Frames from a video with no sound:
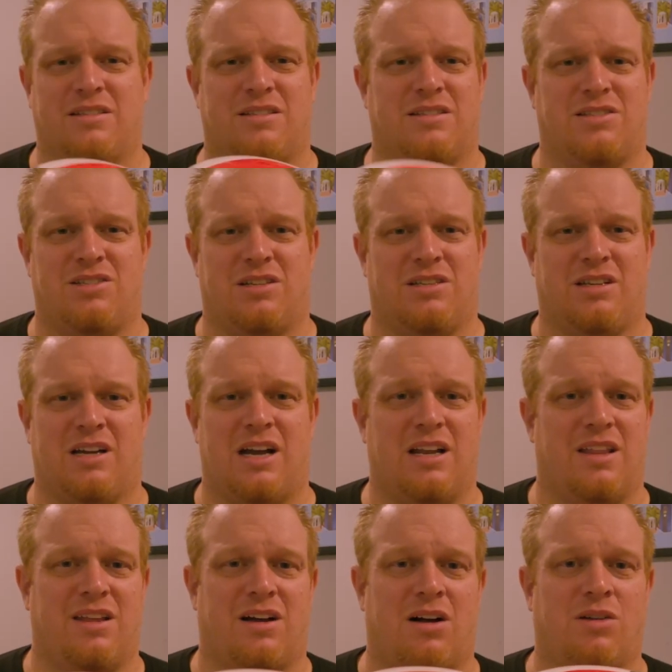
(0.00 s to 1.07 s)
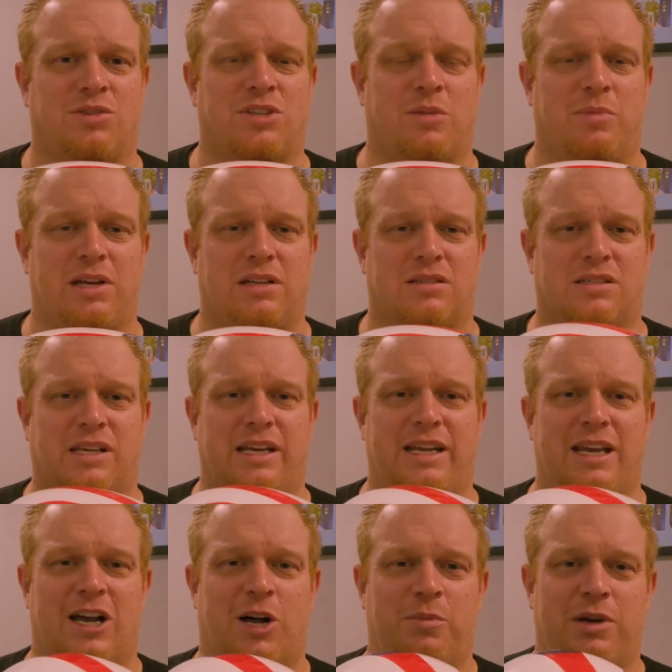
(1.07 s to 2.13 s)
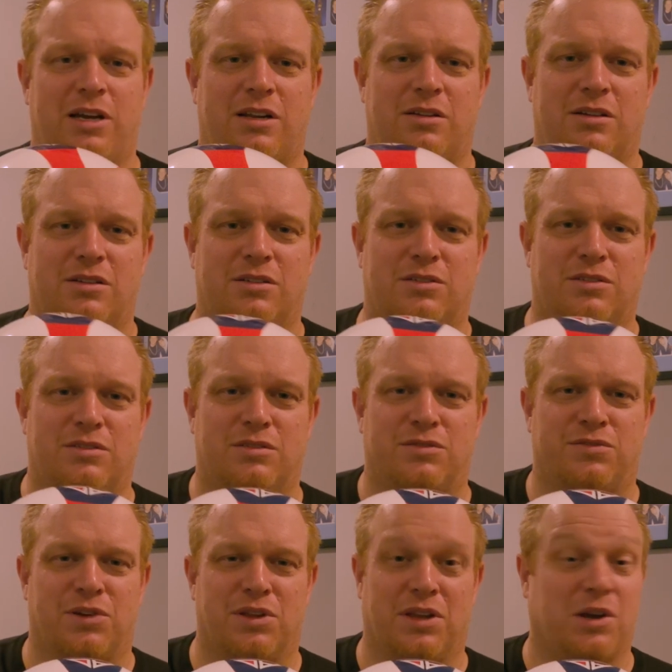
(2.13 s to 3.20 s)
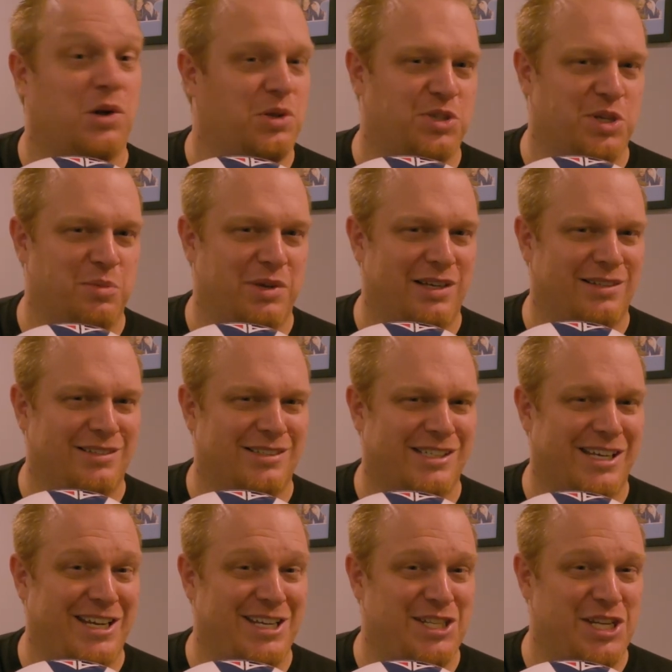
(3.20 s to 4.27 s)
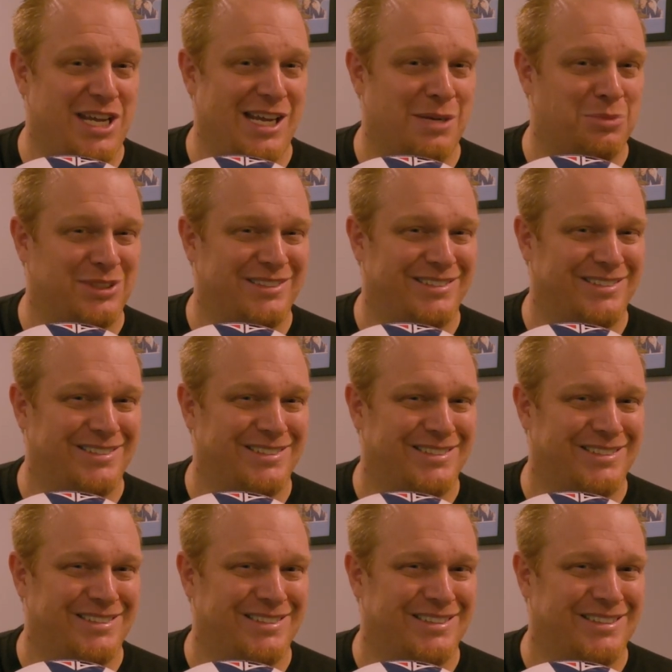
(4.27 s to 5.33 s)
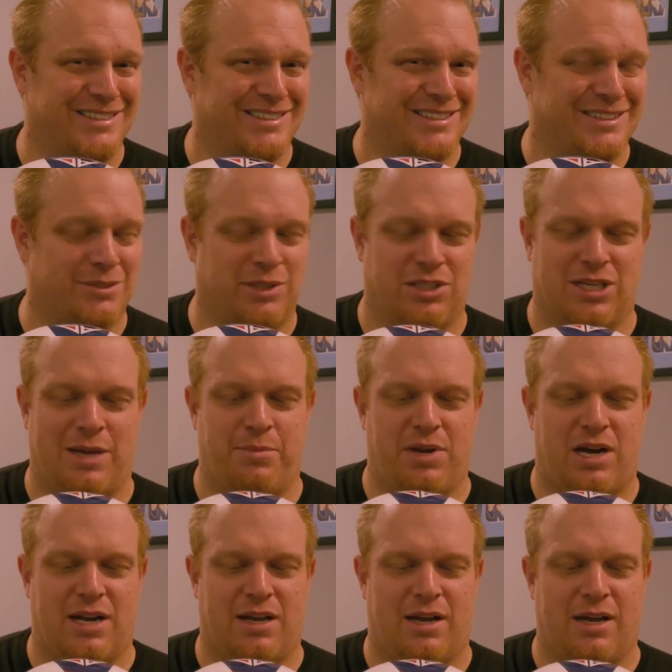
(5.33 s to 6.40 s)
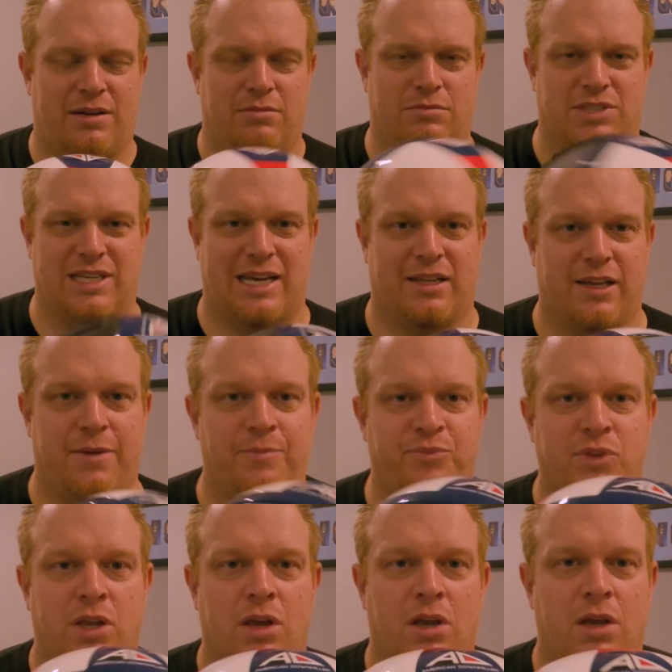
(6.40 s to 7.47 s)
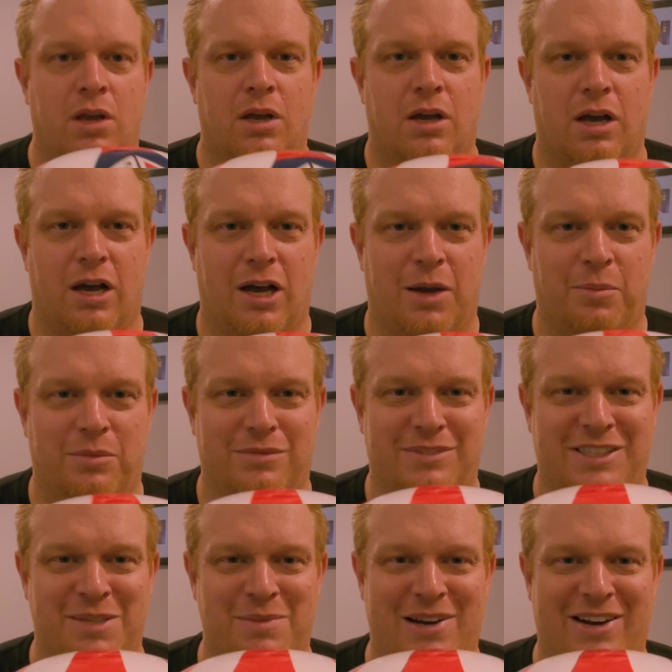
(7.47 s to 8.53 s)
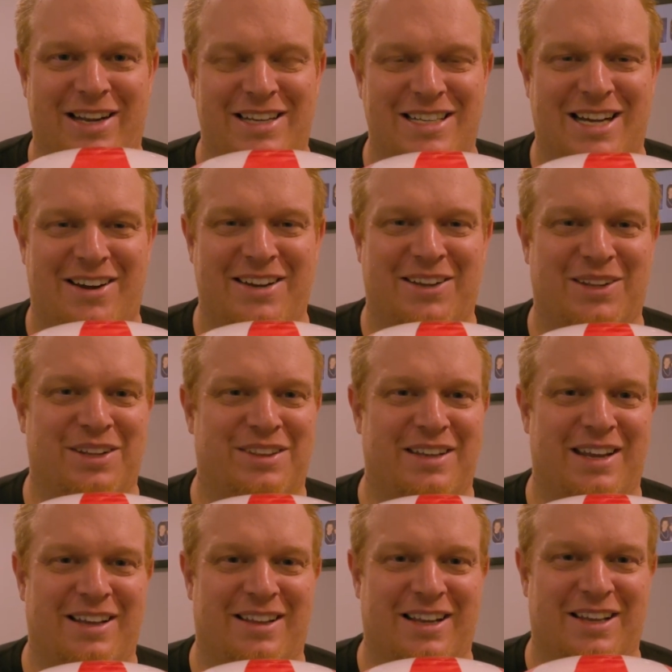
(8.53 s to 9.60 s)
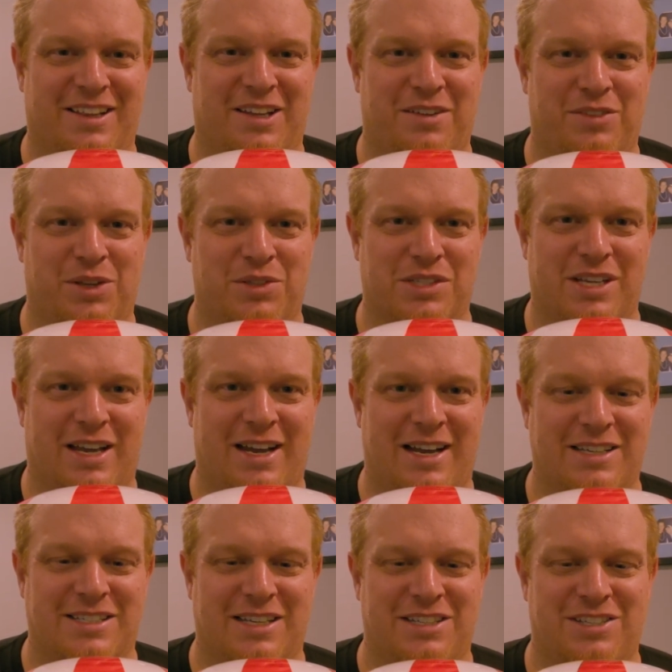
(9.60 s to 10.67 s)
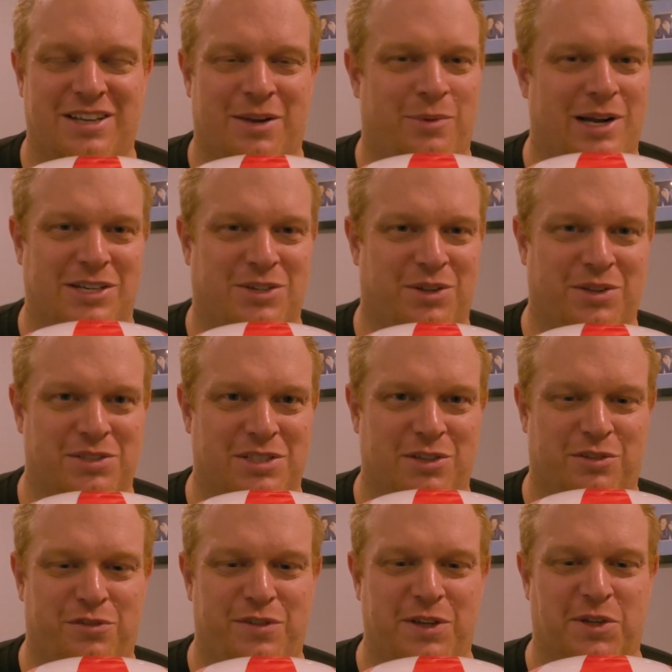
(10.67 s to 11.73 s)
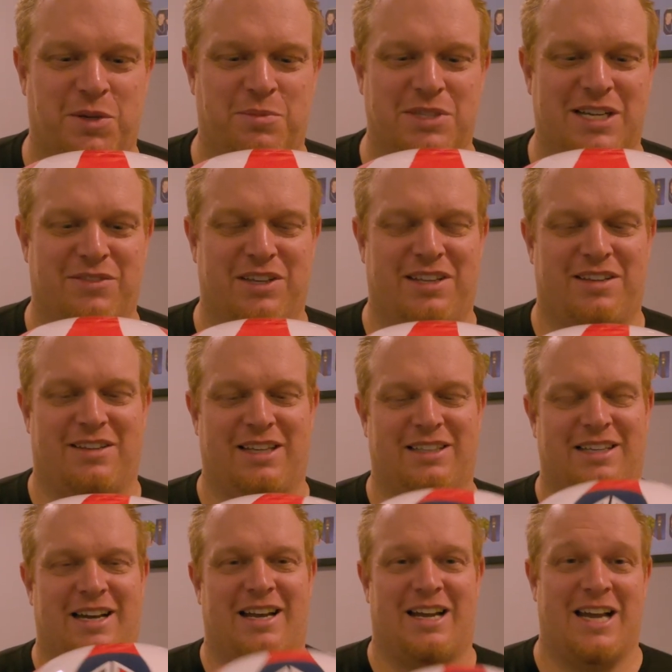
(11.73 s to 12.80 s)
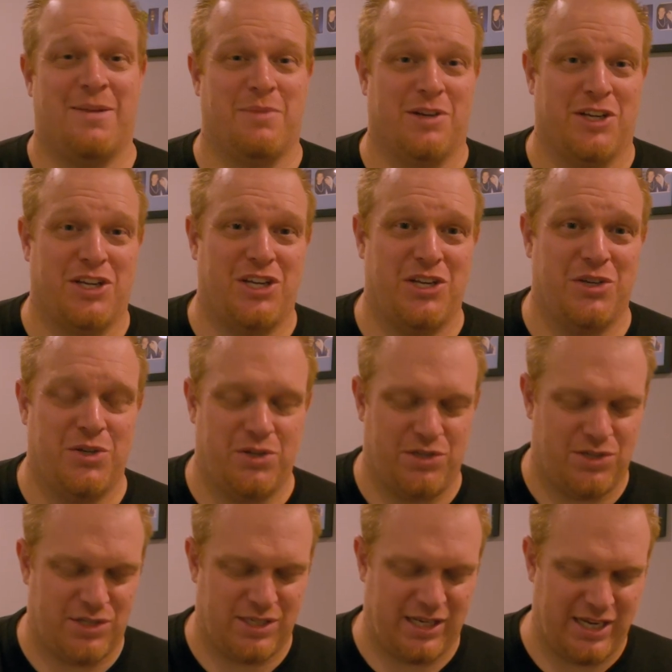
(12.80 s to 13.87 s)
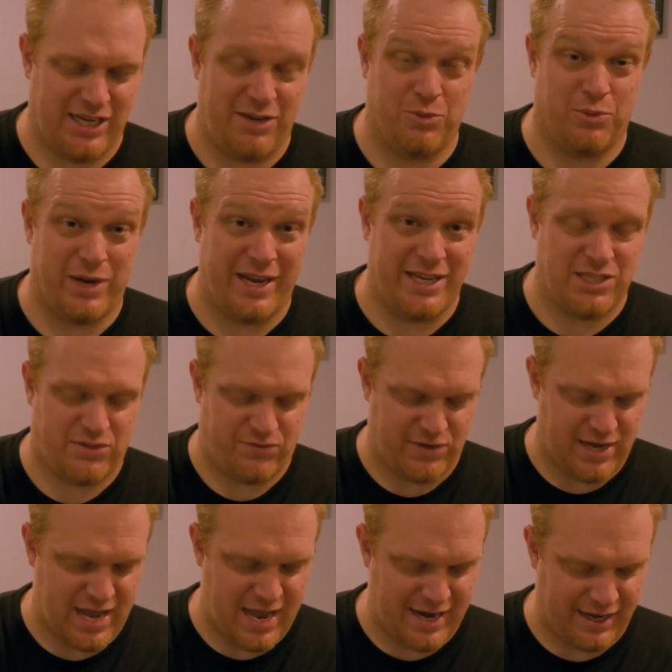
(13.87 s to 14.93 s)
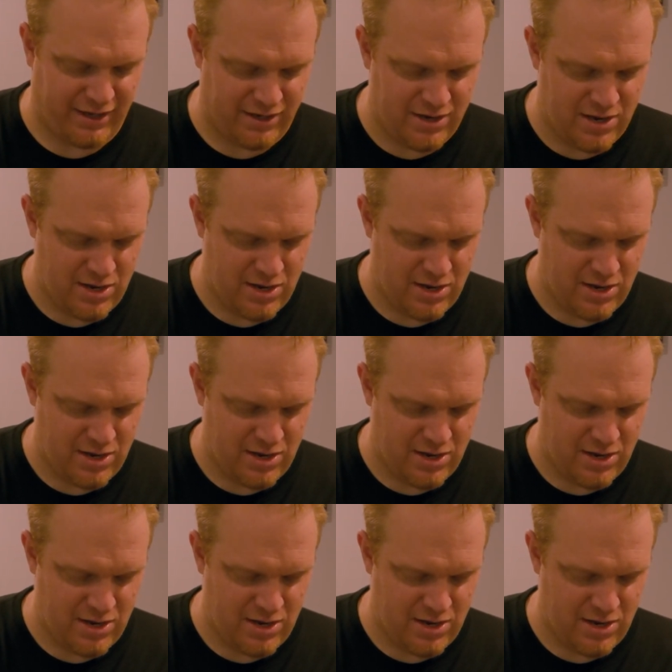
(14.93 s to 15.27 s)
this is just kind of the ultimate ski helmet for the ultimate ski team, which I'm not on, sadly. The American Downhiller thing, like, I love those guys. I watch all those little films and everything like that. I am a huge ski race fanatic.